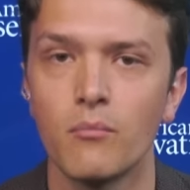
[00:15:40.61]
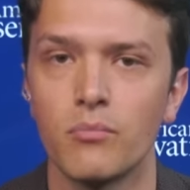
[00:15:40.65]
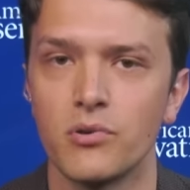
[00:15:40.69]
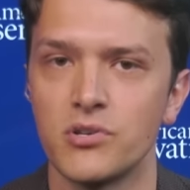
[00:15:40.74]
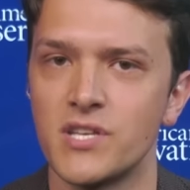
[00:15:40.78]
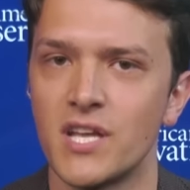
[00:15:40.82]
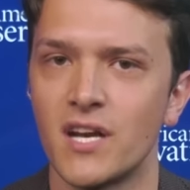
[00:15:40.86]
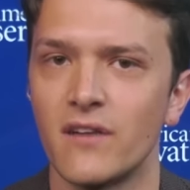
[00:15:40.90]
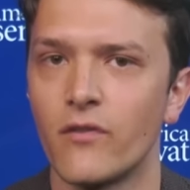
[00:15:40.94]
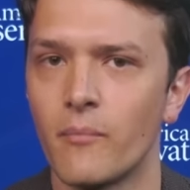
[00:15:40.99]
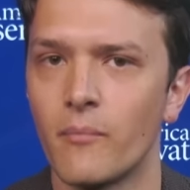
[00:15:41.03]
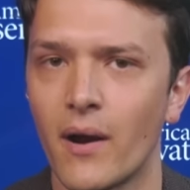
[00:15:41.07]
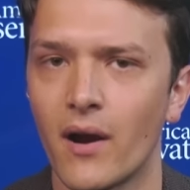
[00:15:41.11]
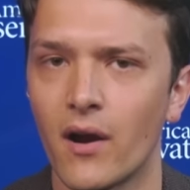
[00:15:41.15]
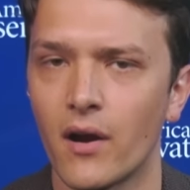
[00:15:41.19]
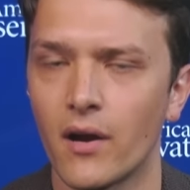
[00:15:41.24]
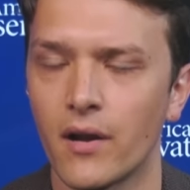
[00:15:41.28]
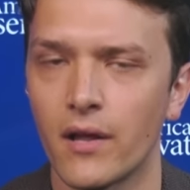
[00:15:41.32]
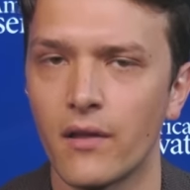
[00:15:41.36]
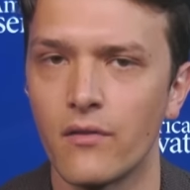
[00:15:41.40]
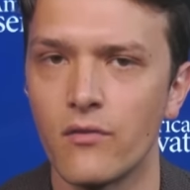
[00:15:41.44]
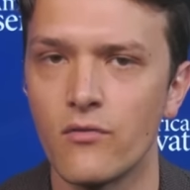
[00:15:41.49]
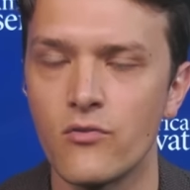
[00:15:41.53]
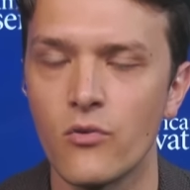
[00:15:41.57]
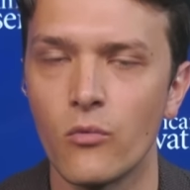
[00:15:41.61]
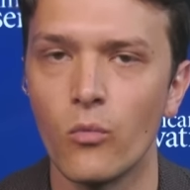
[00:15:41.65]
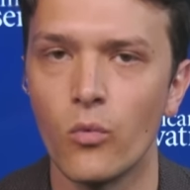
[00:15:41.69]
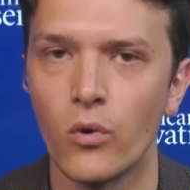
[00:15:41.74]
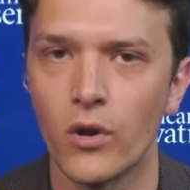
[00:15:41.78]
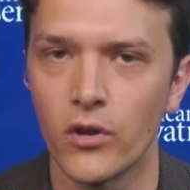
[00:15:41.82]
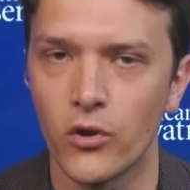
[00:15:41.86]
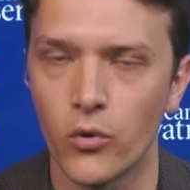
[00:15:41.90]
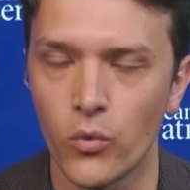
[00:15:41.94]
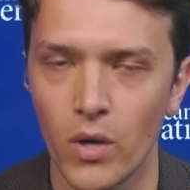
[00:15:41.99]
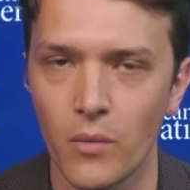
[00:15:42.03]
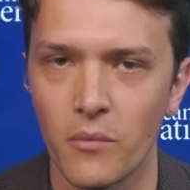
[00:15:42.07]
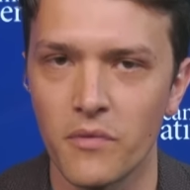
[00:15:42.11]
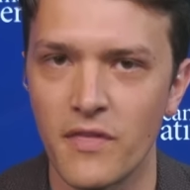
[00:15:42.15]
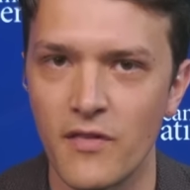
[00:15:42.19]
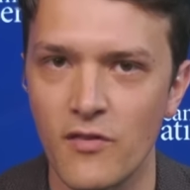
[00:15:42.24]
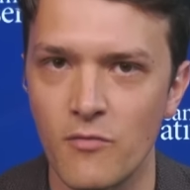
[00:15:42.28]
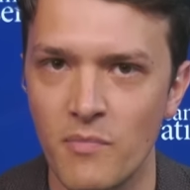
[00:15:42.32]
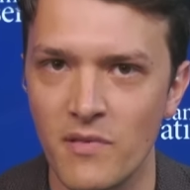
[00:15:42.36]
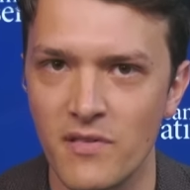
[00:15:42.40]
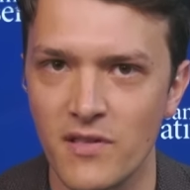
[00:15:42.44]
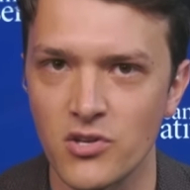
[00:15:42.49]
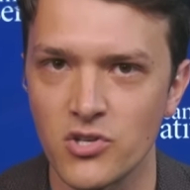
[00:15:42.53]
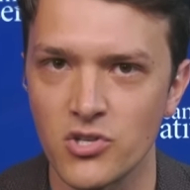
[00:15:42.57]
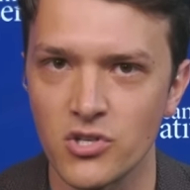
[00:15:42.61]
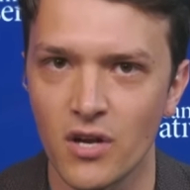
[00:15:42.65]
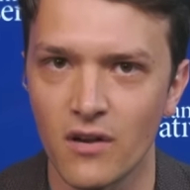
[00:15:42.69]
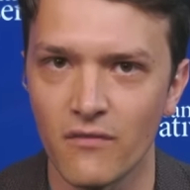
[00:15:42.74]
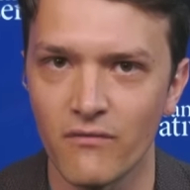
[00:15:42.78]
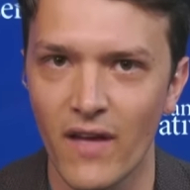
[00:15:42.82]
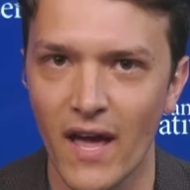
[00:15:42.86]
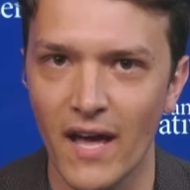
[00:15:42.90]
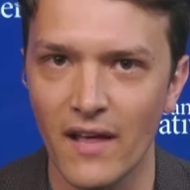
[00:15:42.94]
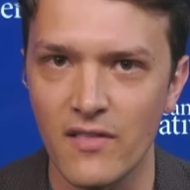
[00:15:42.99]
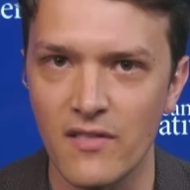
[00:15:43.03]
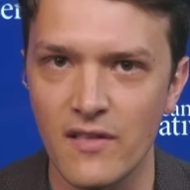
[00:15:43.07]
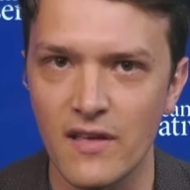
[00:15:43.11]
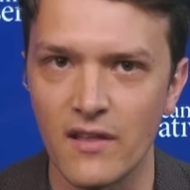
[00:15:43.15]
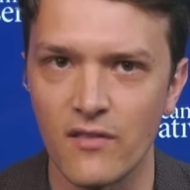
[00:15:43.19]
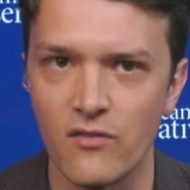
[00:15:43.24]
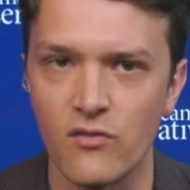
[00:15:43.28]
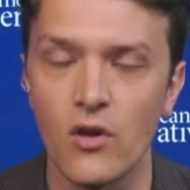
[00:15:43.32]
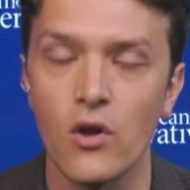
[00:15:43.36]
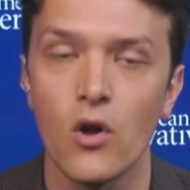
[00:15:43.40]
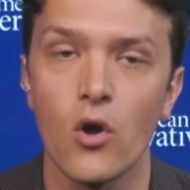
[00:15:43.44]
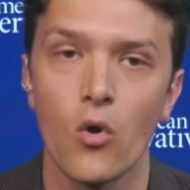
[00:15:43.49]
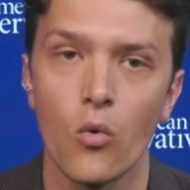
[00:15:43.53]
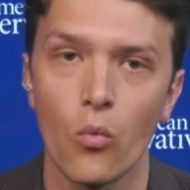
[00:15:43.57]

percent of Americans would agree with his position on vaccines,